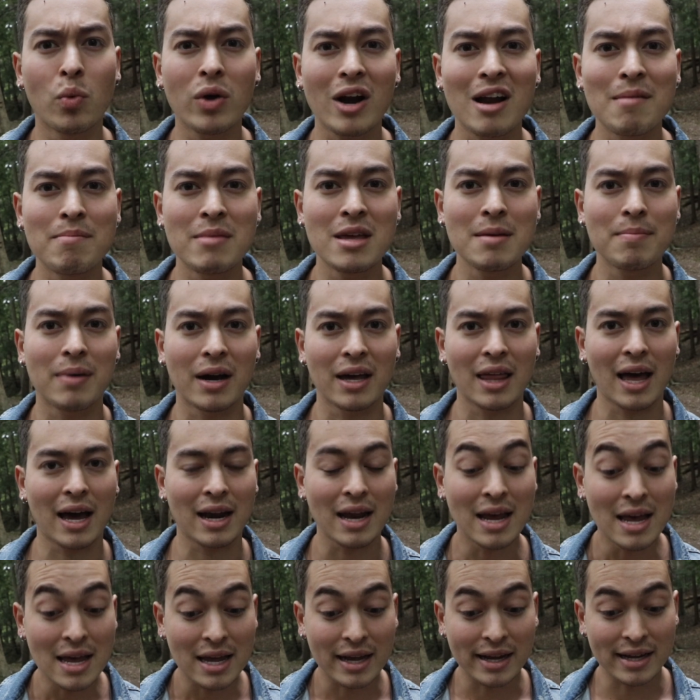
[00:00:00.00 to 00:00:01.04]
what I mean by
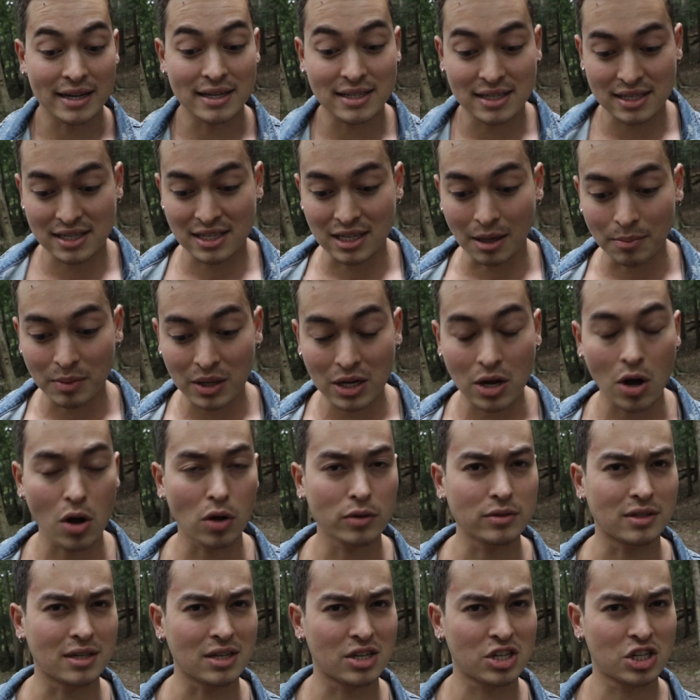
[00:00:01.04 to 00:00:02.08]
that is something
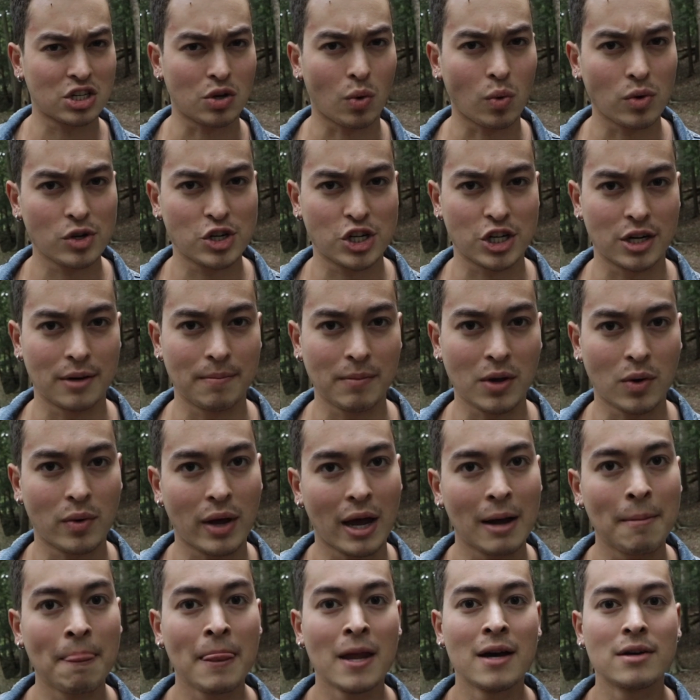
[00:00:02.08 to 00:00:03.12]
called distortion,
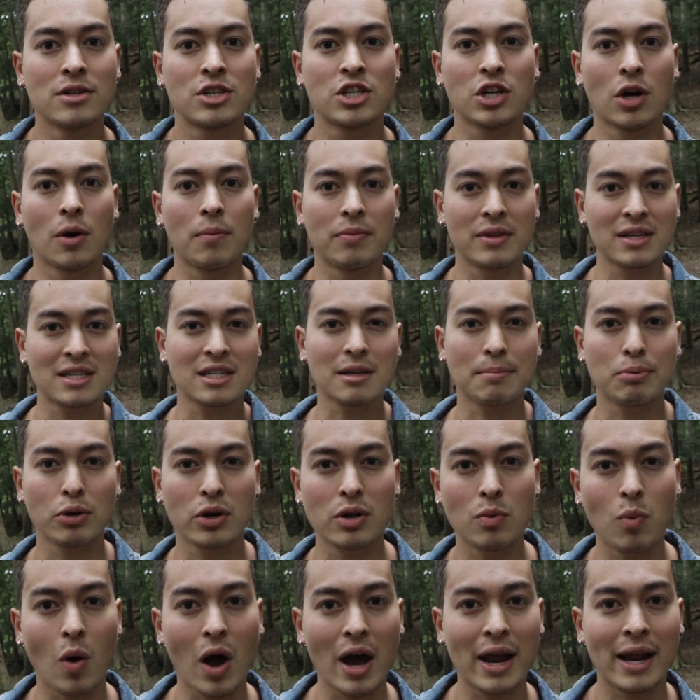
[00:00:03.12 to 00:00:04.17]
okay? So this is a
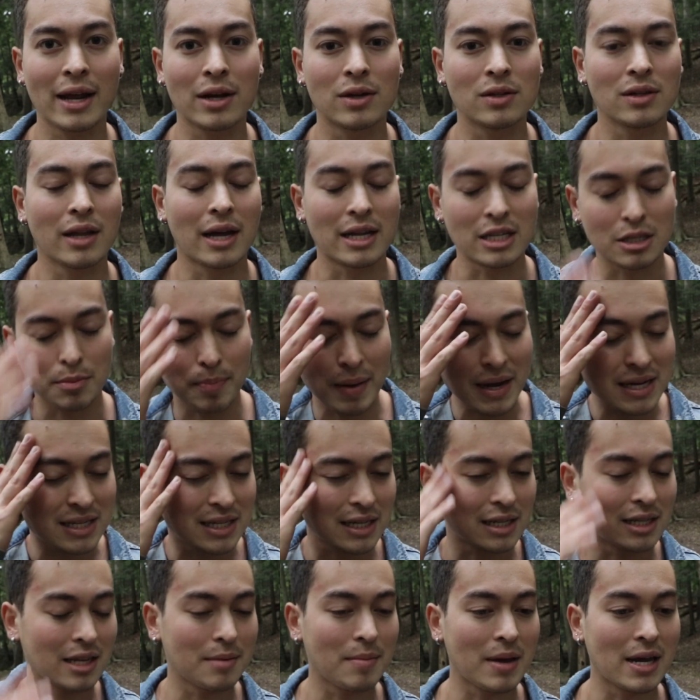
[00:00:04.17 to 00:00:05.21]
pretty wide angle lens,
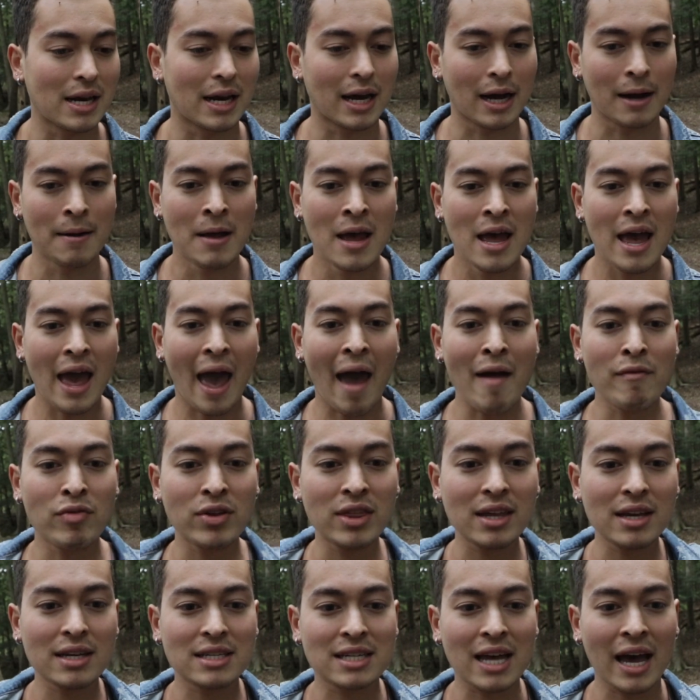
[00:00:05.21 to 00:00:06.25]
basically meaning
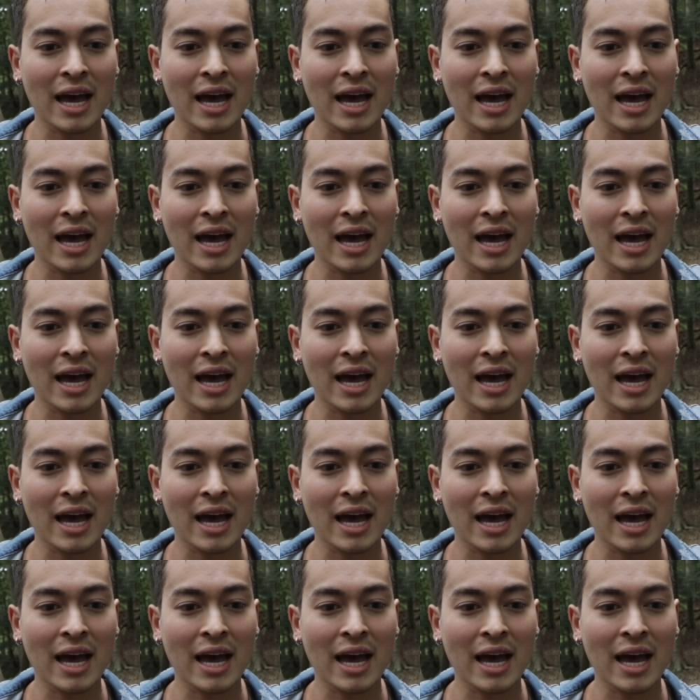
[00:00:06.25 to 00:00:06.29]
everything is